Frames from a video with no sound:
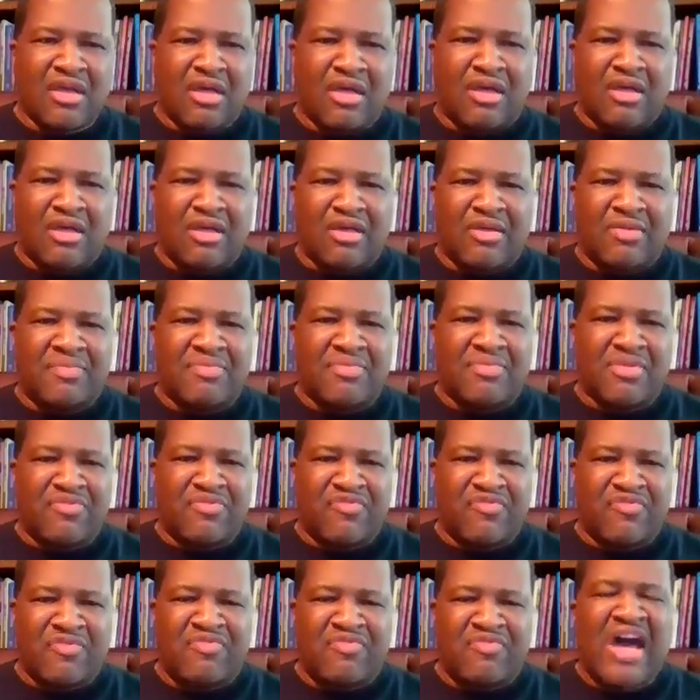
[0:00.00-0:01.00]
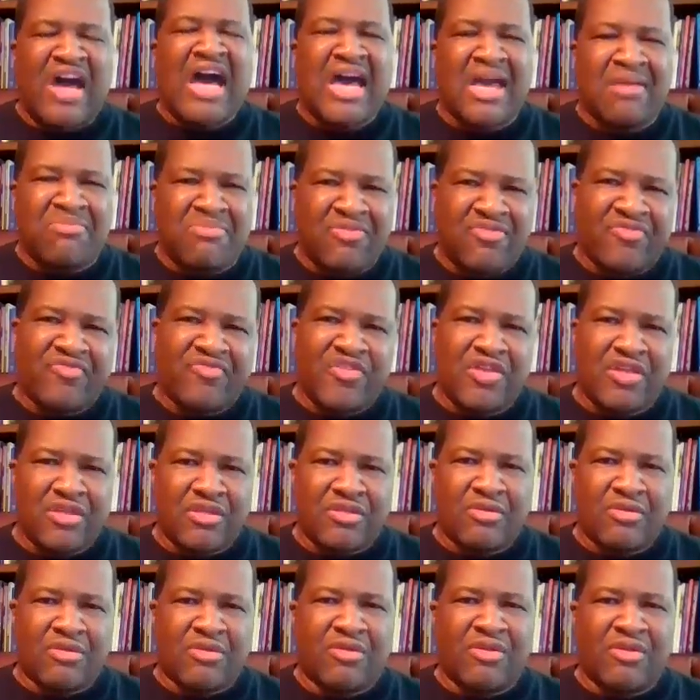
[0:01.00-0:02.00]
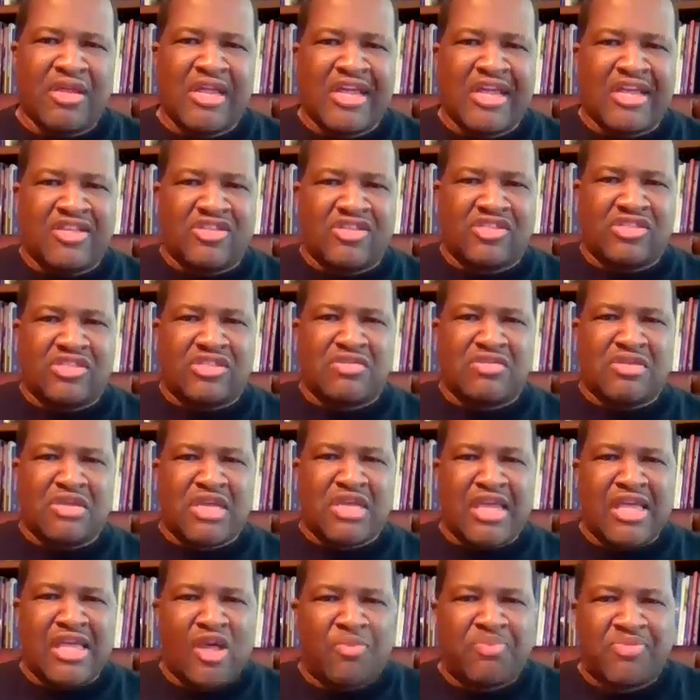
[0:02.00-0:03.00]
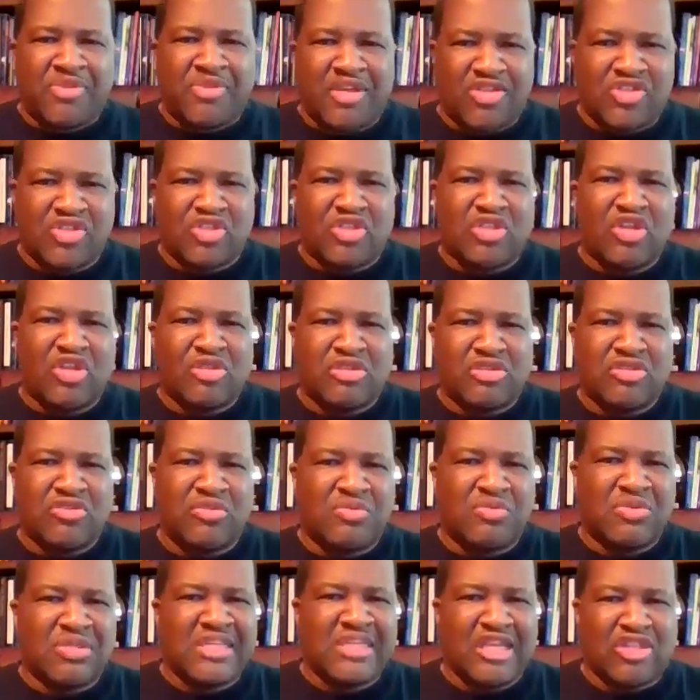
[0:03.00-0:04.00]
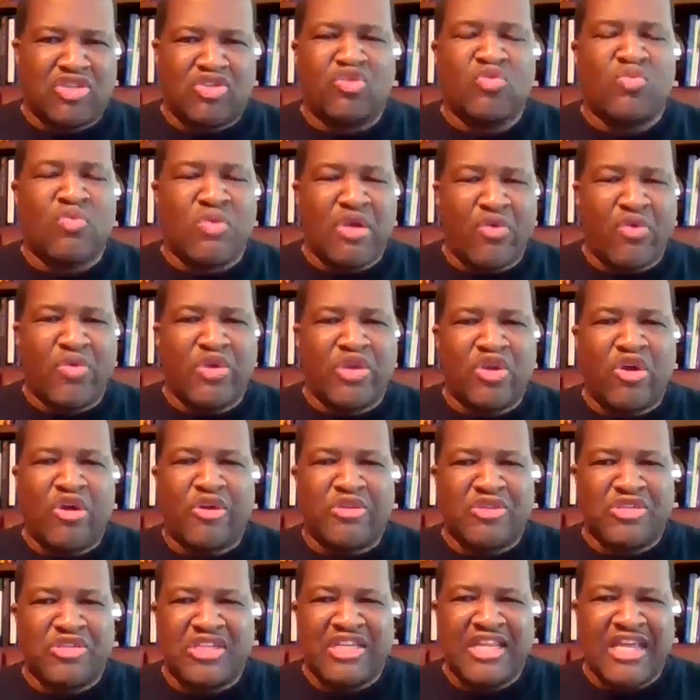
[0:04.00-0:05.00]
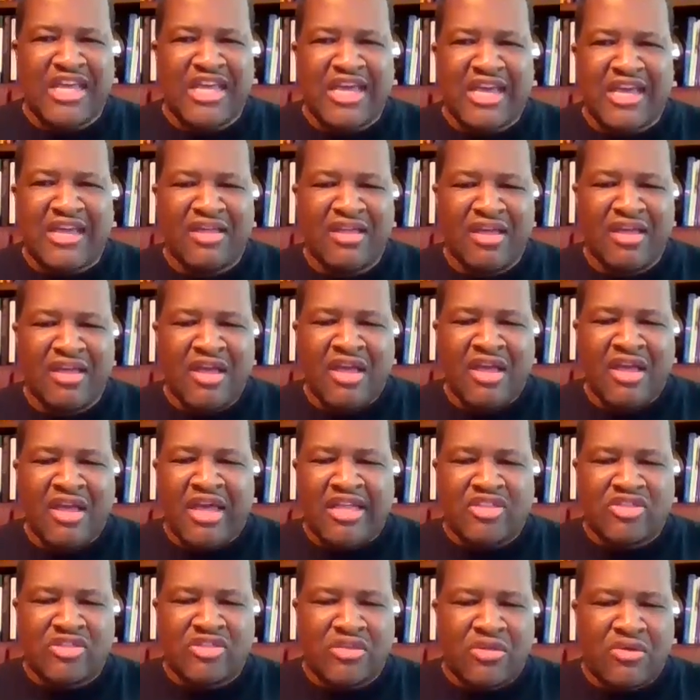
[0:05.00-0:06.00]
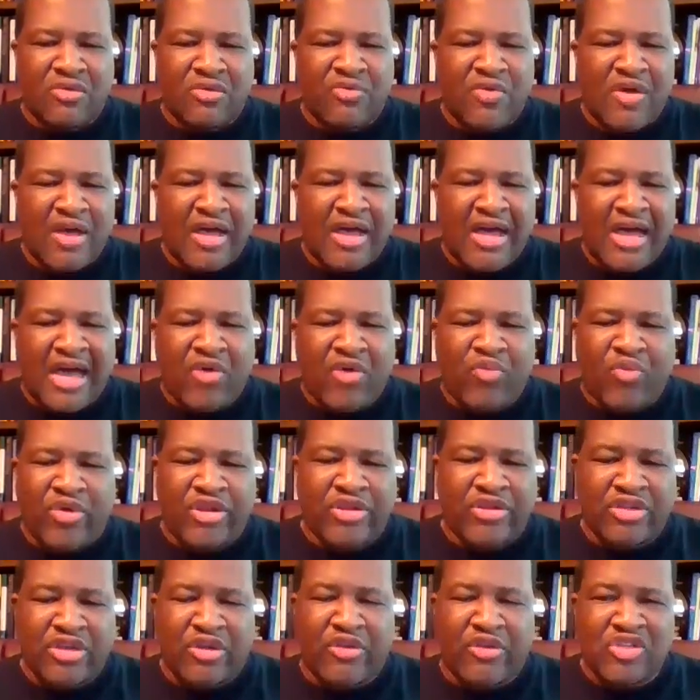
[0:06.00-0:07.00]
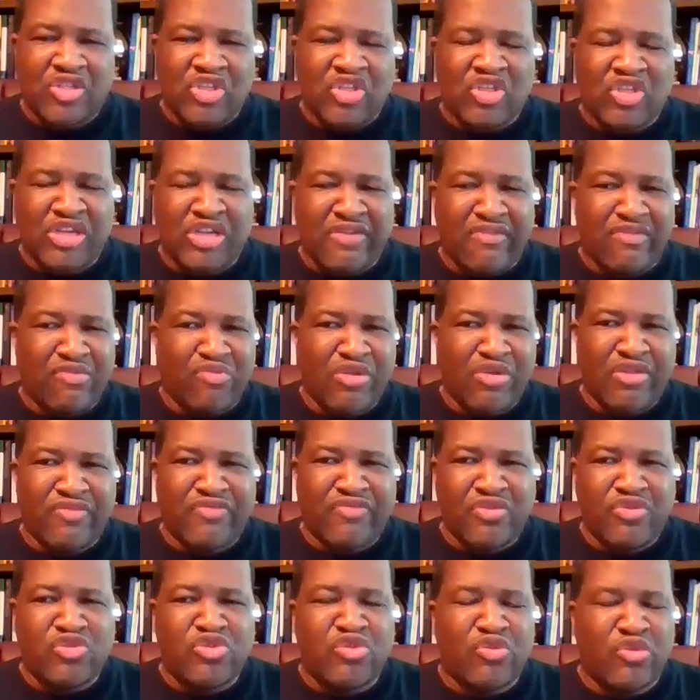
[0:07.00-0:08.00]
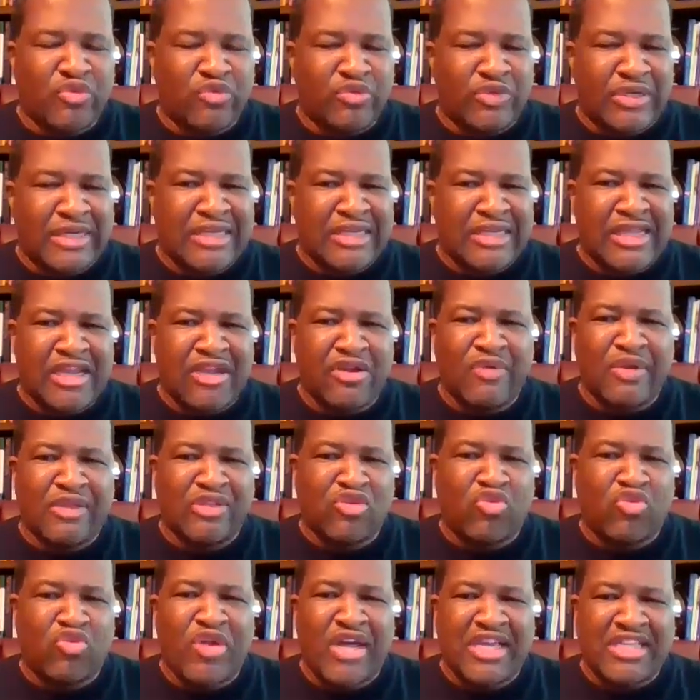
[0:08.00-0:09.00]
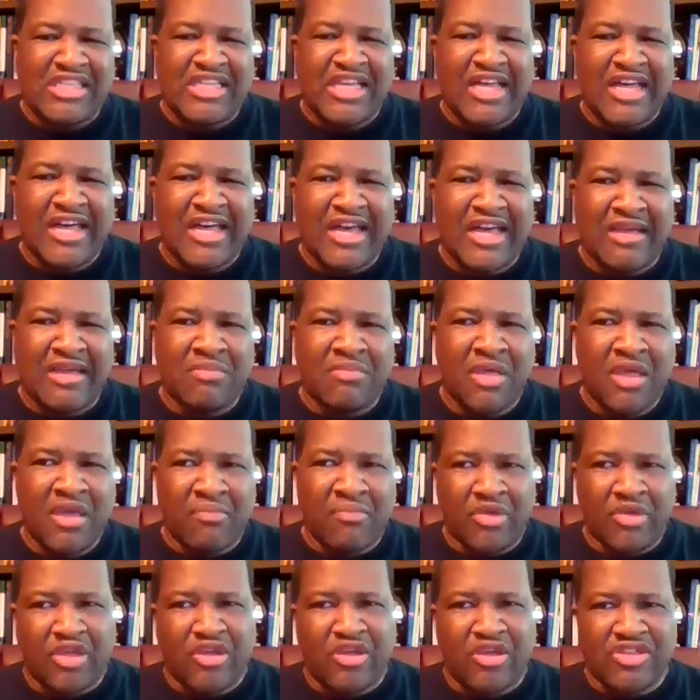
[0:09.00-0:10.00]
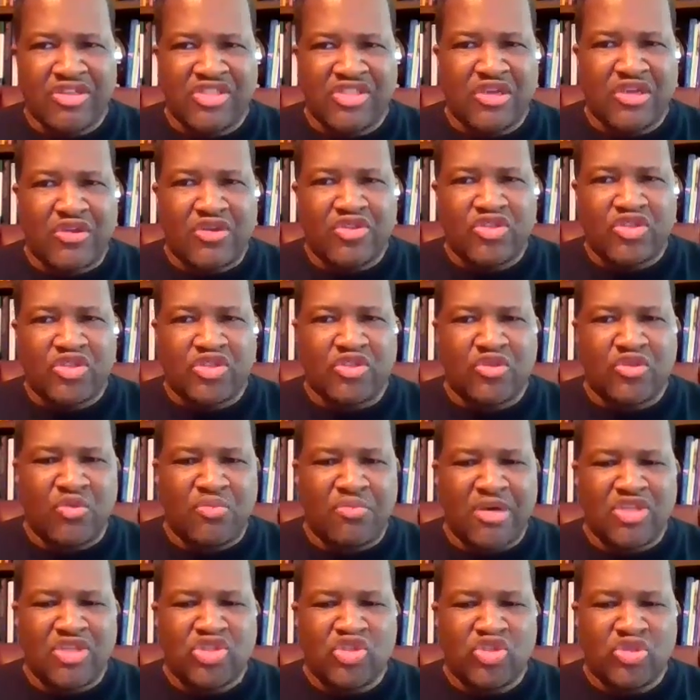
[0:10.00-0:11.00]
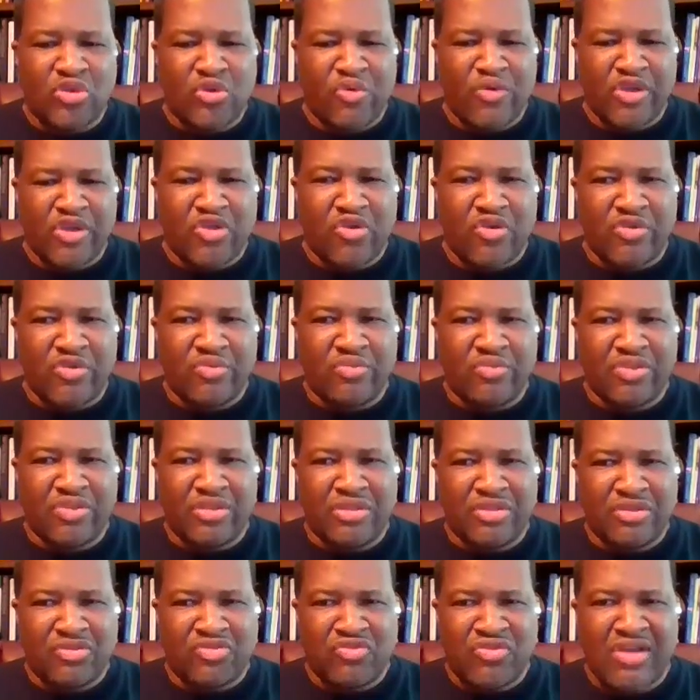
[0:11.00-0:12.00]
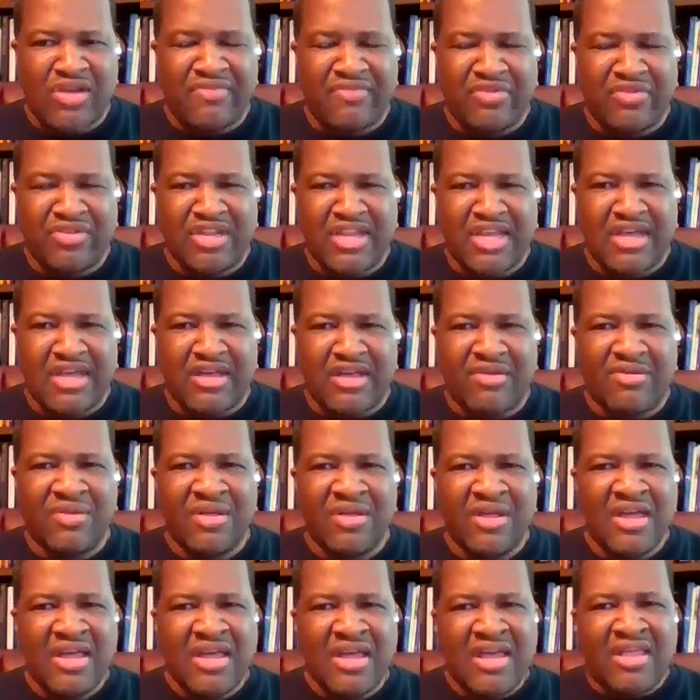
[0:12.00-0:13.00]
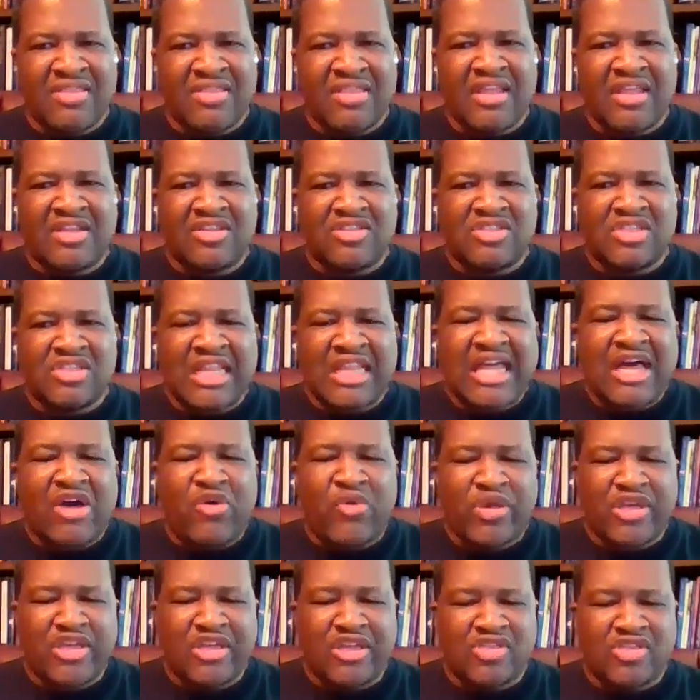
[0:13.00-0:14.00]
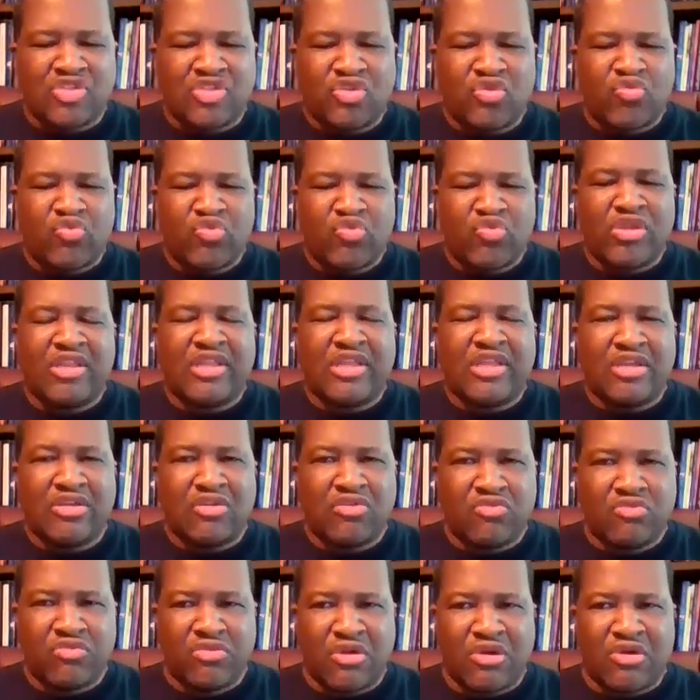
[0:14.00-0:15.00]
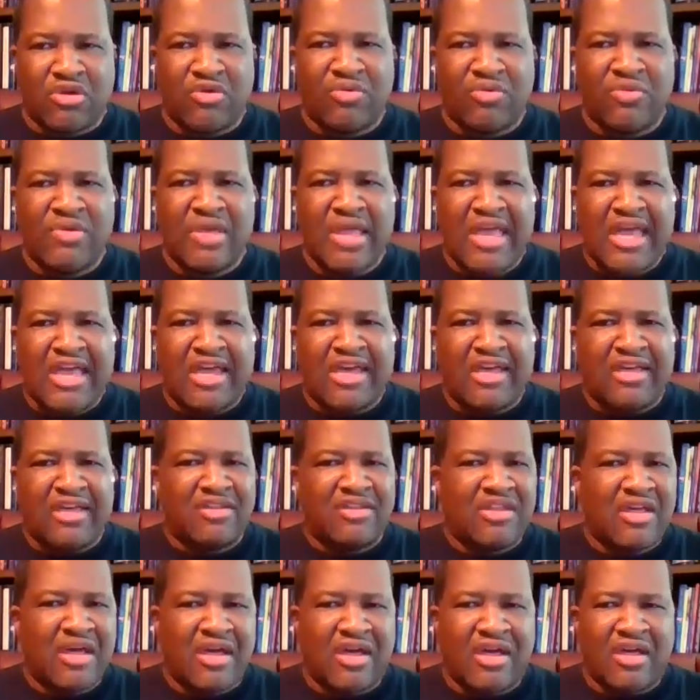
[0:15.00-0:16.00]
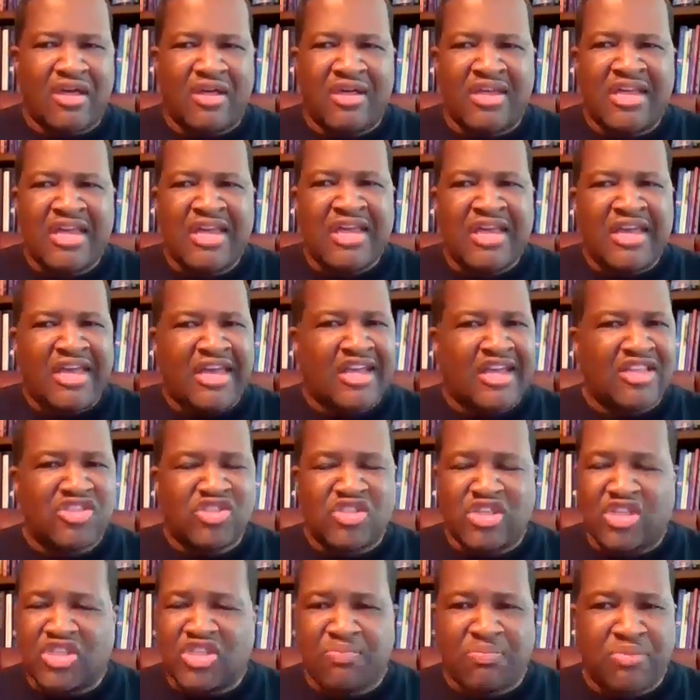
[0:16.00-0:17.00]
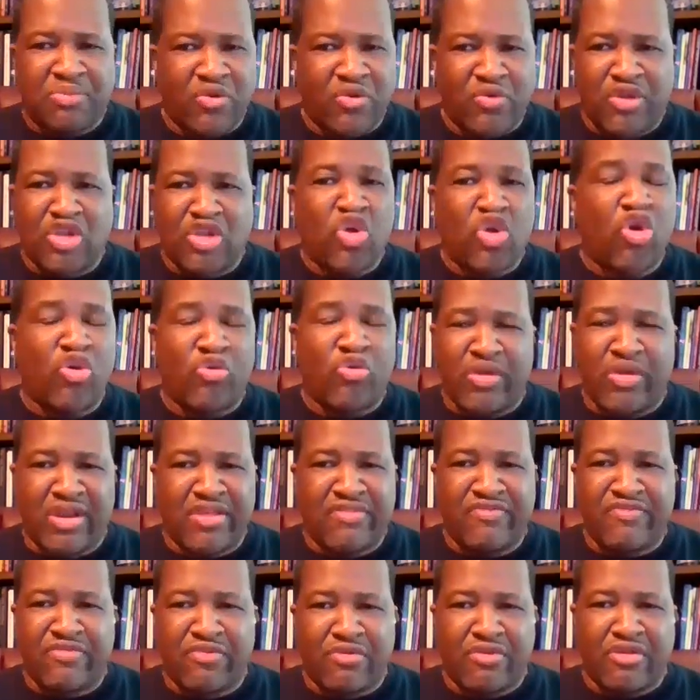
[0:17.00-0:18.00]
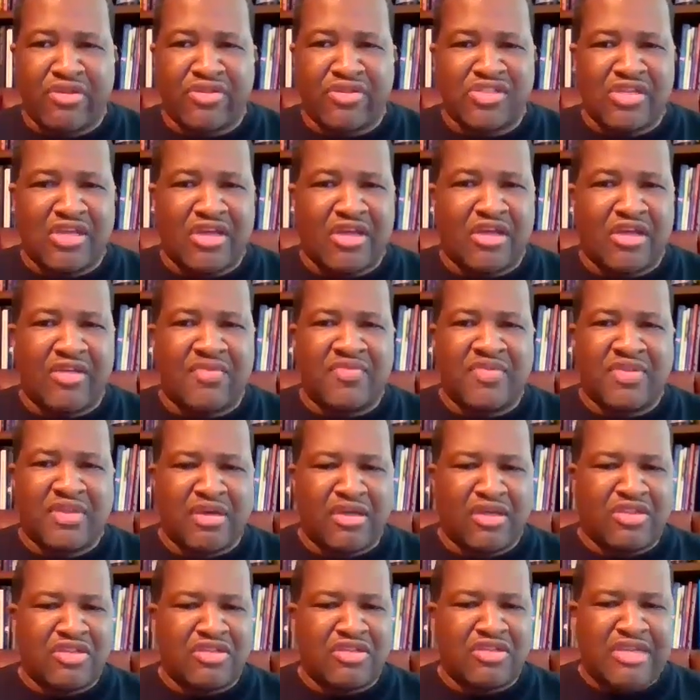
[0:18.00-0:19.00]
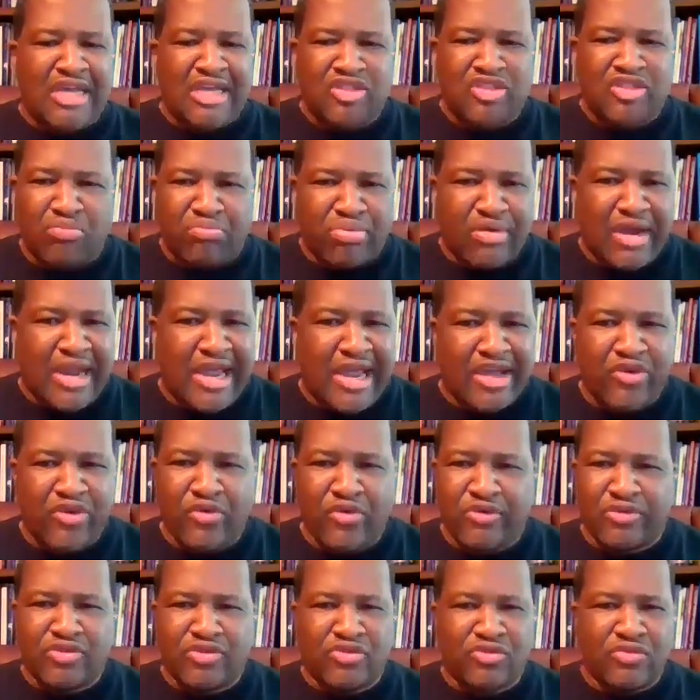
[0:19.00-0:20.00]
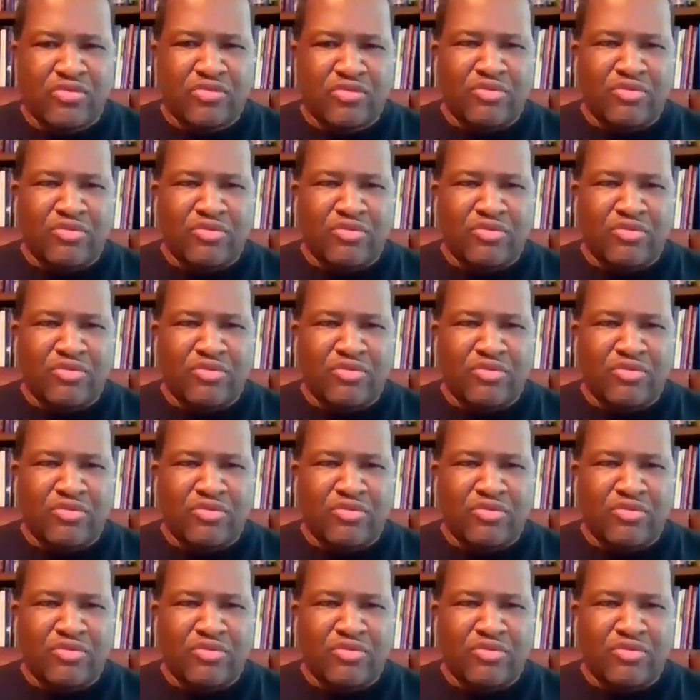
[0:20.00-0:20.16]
vibe and feel has helped us to get to where we are today. And so I want to encourage each and every one of you, you are here at the right time because there's so much going on with the travel now that is allowing us to really grow, and it's exploding already for us. Not to brag or